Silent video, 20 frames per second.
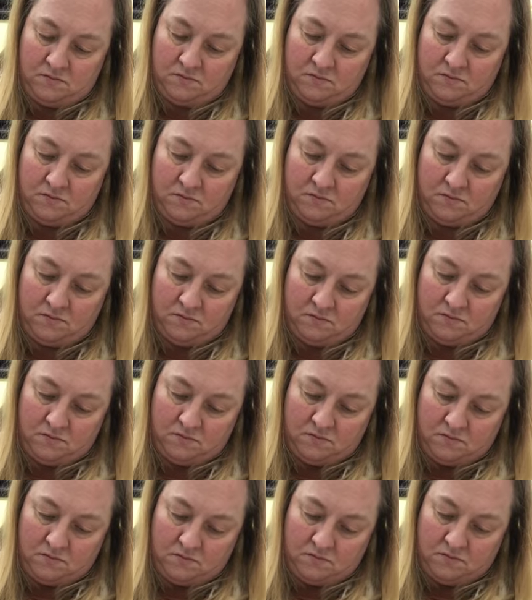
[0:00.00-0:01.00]

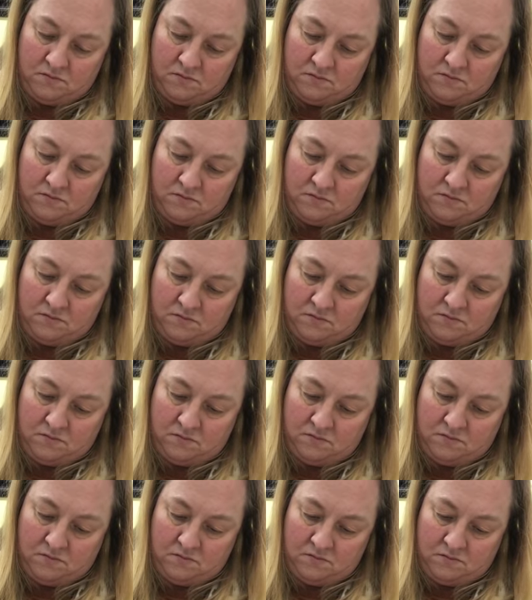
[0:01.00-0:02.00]

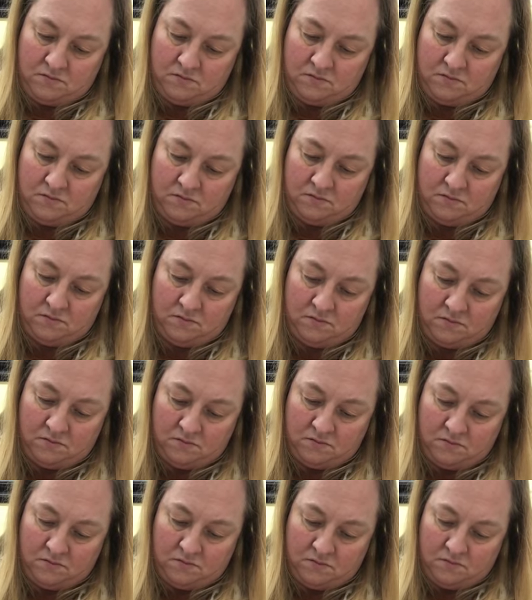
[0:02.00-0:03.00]

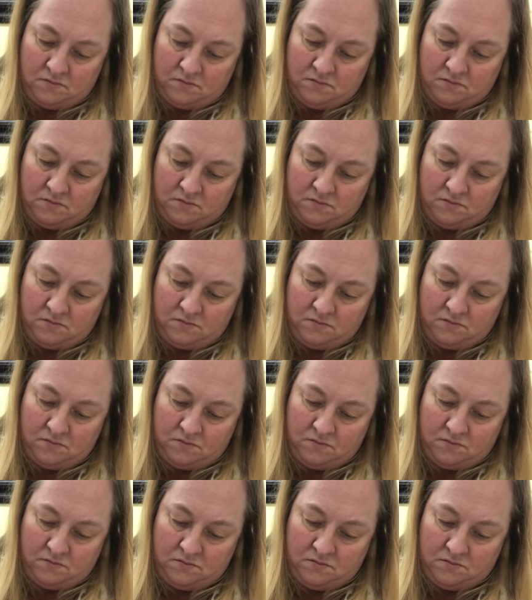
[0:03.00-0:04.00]

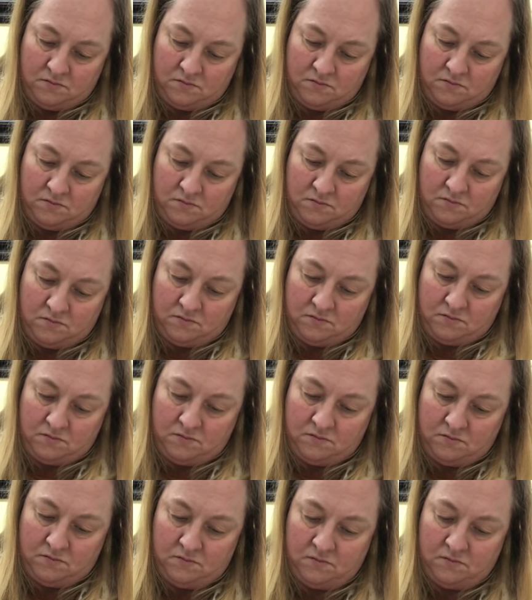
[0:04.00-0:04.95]
No one is speaking in this clip.